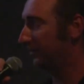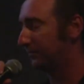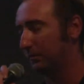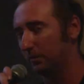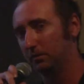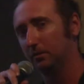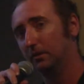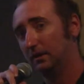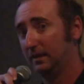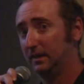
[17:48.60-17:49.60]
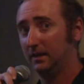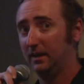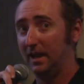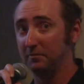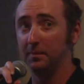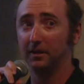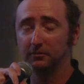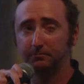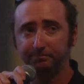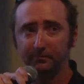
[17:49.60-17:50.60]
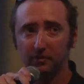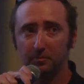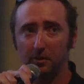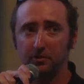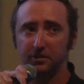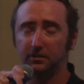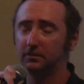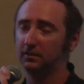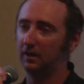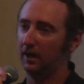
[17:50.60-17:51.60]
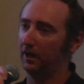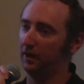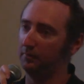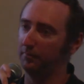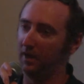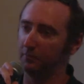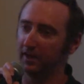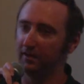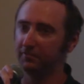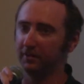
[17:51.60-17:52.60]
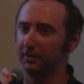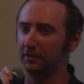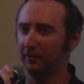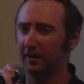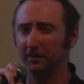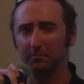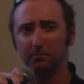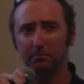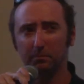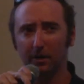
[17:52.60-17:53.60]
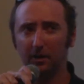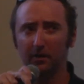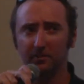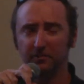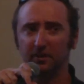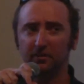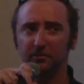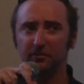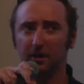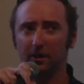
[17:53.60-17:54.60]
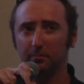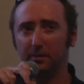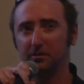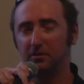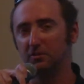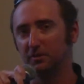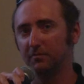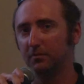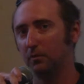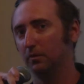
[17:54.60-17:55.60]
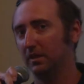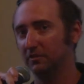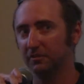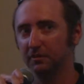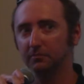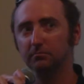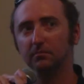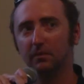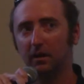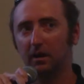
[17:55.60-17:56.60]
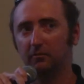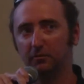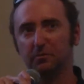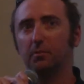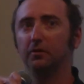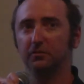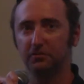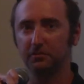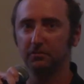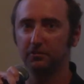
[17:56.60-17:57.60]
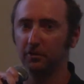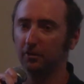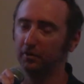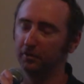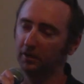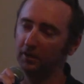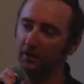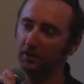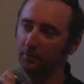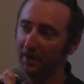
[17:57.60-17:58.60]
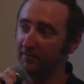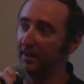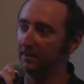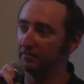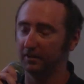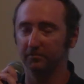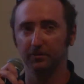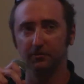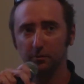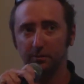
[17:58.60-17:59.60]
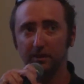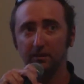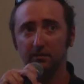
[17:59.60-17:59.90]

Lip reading: for heavy metal exposure, and we have done uranium bioassays, but usually for incident response. So we haven't had, thankfully, too many